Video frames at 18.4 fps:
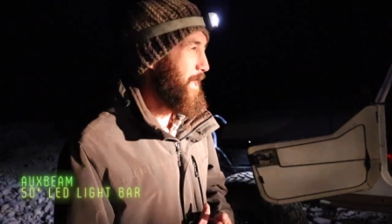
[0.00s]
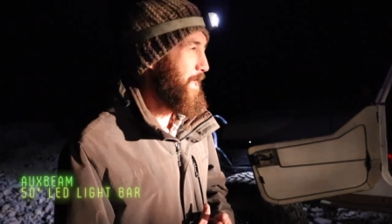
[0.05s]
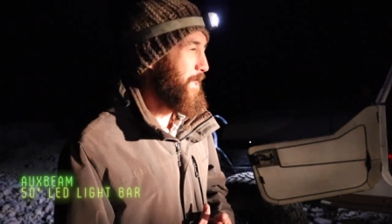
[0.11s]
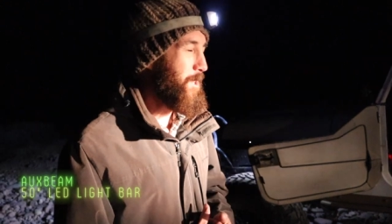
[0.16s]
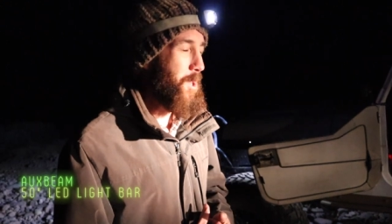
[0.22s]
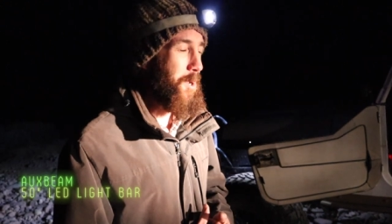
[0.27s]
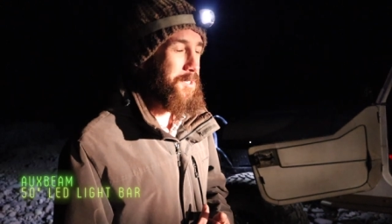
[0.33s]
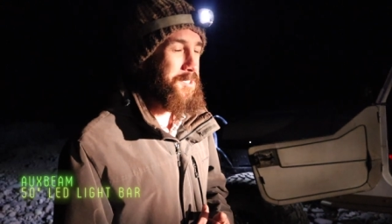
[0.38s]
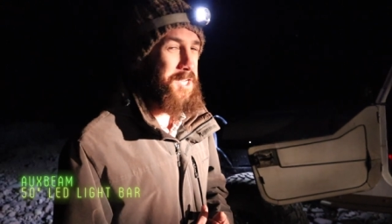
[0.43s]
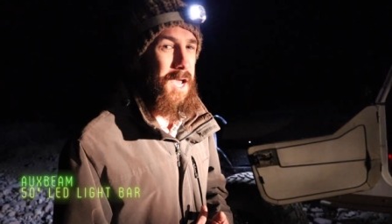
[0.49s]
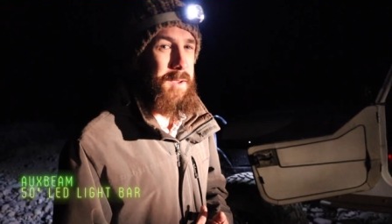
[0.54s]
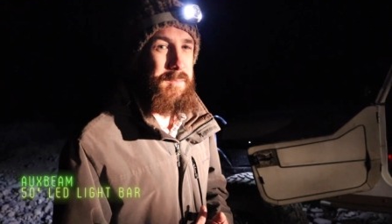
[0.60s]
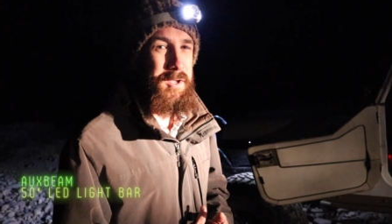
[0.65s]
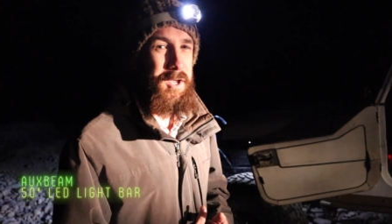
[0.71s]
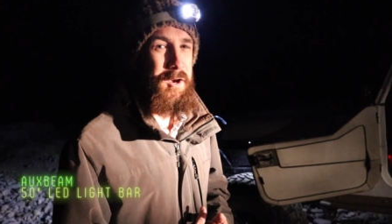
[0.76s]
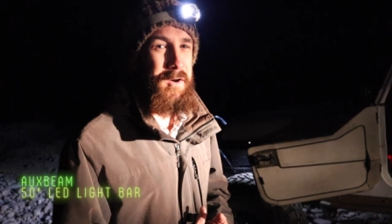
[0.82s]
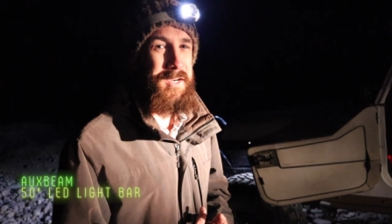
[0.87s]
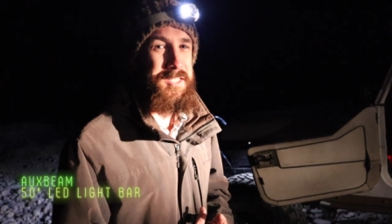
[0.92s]
A long time
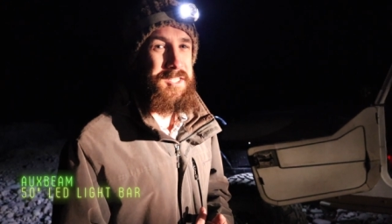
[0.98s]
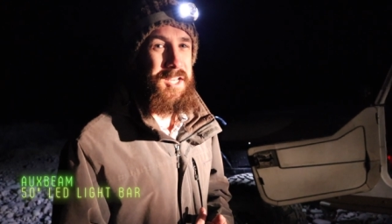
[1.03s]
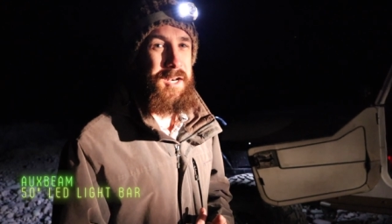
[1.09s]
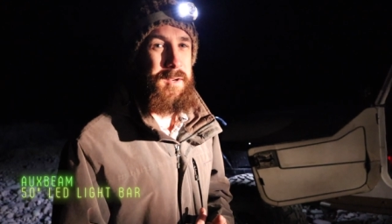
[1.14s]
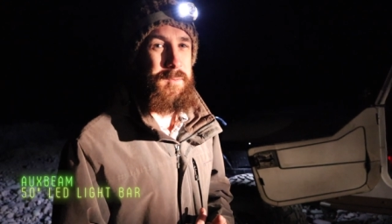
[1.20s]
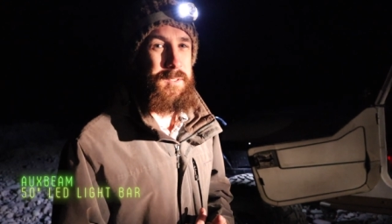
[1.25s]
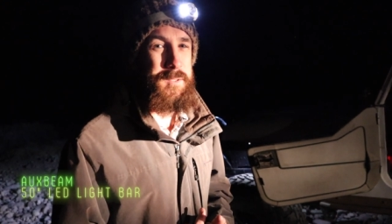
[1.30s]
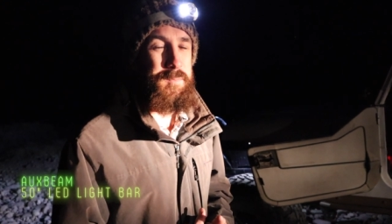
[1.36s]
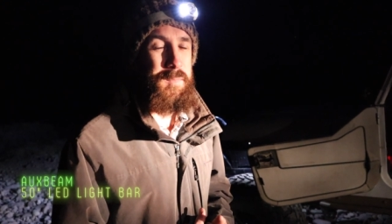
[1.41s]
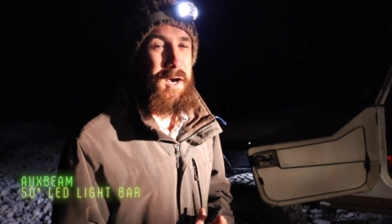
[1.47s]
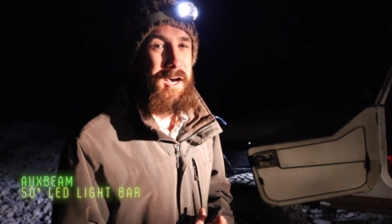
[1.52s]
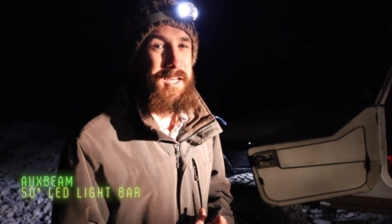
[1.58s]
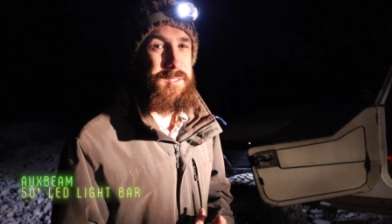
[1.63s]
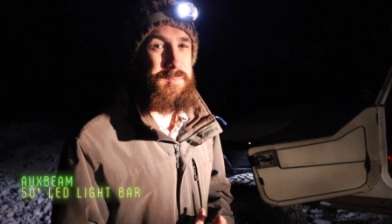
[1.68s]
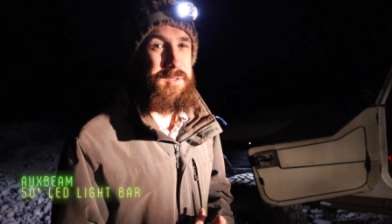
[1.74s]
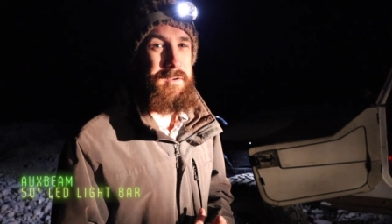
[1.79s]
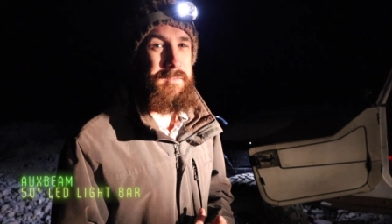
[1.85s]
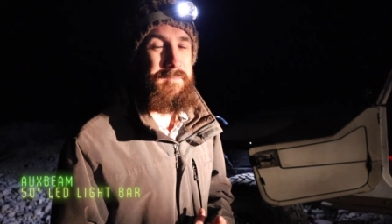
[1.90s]
ago, I said it was
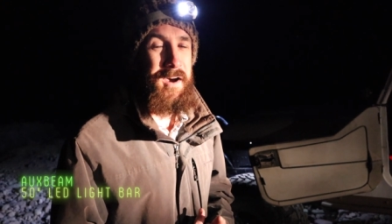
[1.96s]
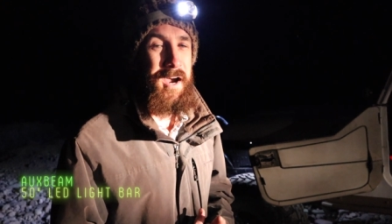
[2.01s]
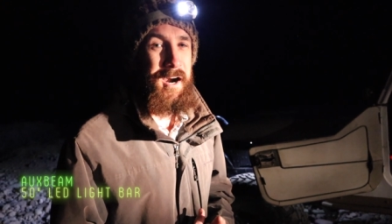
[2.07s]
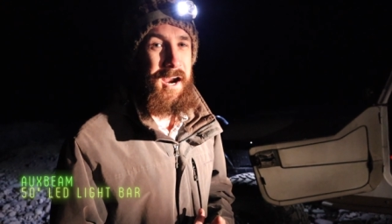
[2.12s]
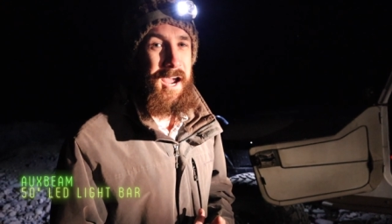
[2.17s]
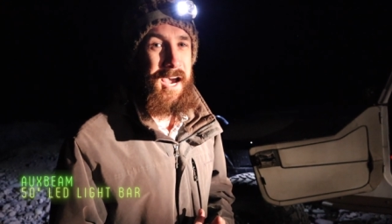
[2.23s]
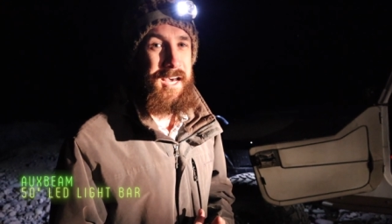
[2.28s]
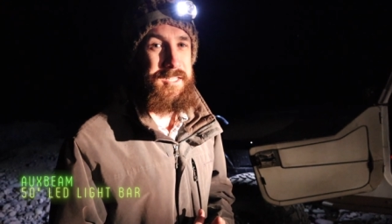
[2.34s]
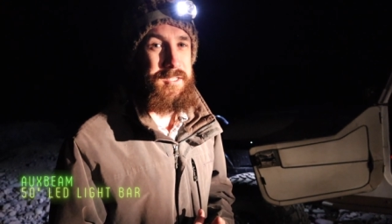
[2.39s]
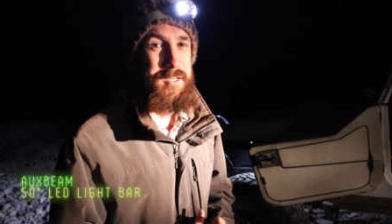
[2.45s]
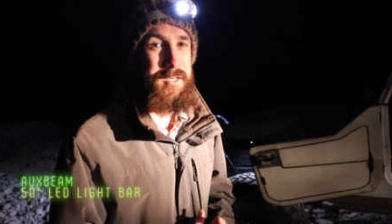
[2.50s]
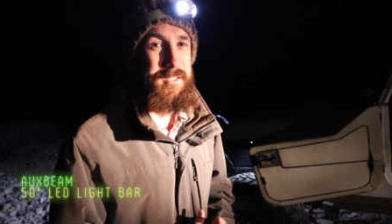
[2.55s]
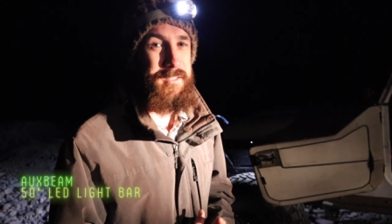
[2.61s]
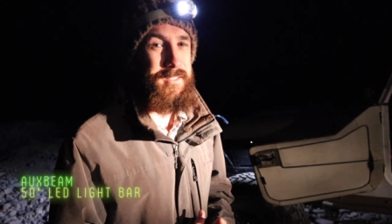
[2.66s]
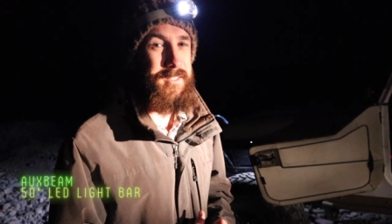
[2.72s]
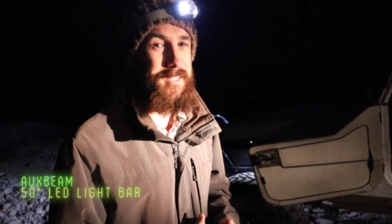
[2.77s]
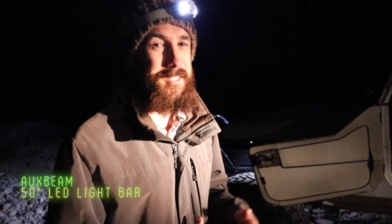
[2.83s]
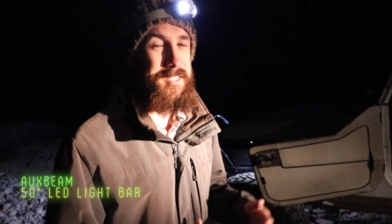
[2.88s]
possibly a fire
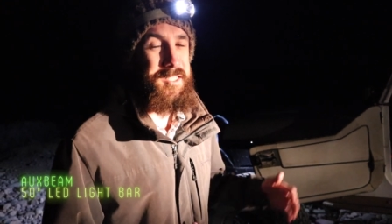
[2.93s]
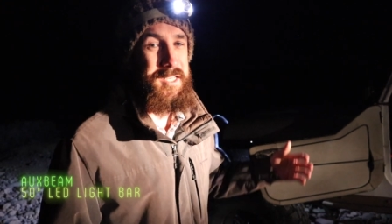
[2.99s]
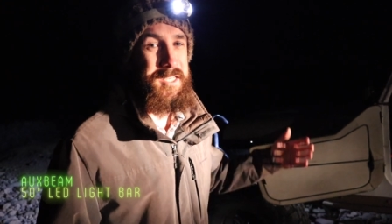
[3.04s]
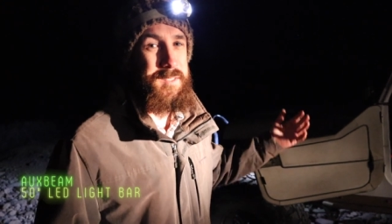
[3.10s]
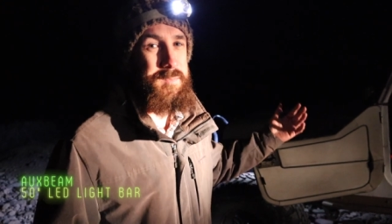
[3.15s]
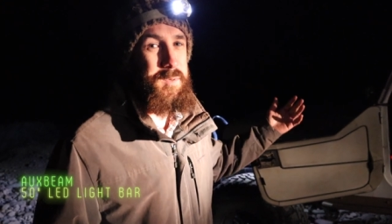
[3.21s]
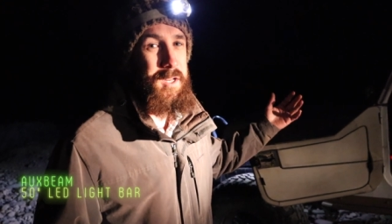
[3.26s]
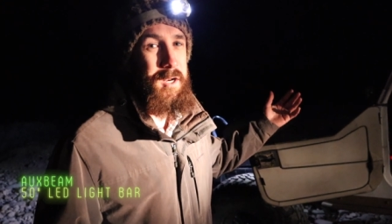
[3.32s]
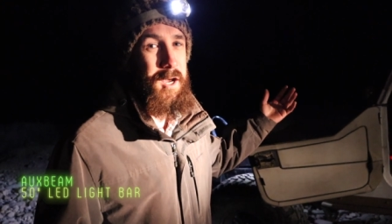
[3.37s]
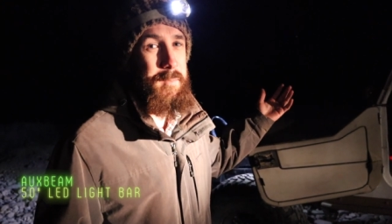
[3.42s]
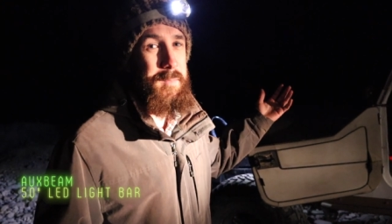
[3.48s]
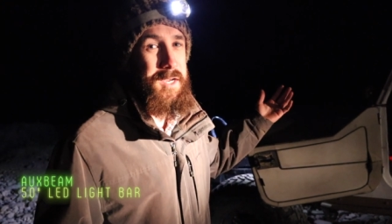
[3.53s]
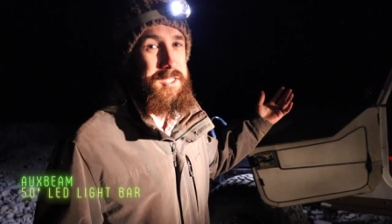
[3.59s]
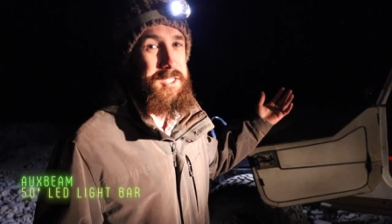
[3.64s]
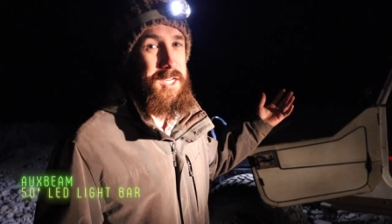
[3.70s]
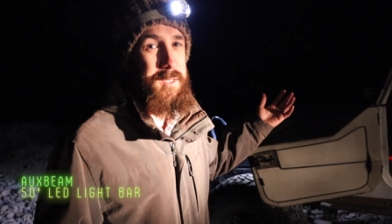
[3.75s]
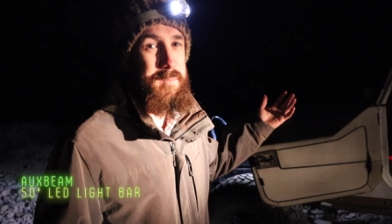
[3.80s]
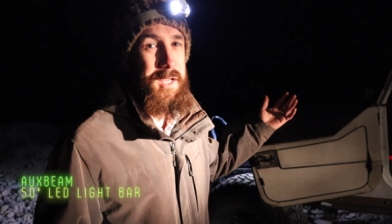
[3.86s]
hazard. This thing's been on my
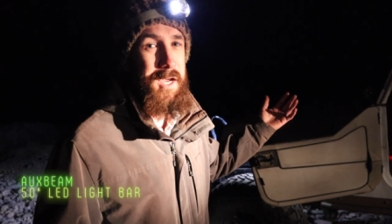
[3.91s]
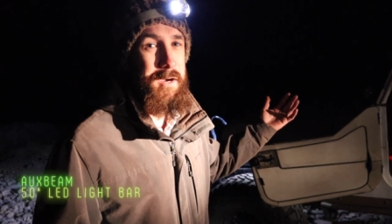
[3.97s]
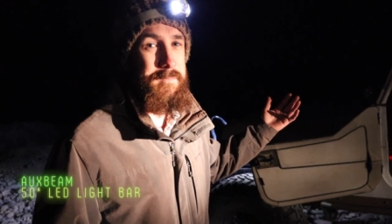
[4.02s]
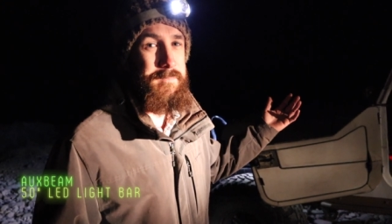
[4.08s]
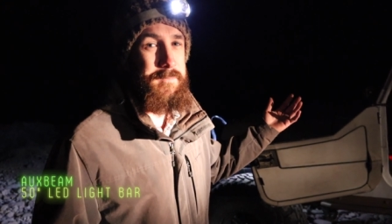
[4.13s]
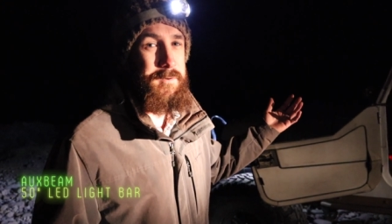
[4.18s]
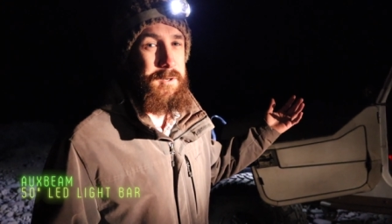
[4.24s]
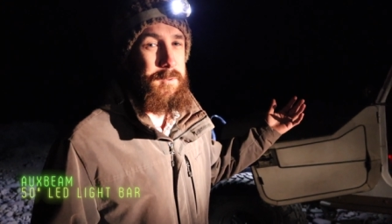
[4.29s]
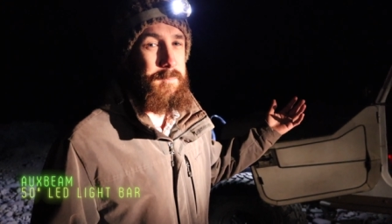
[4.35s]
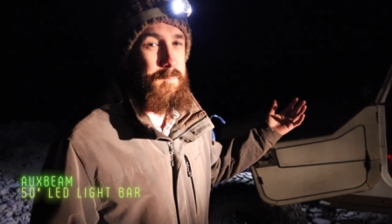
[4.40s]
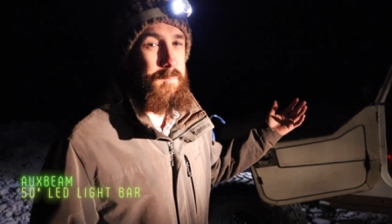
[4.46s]
Jeep now for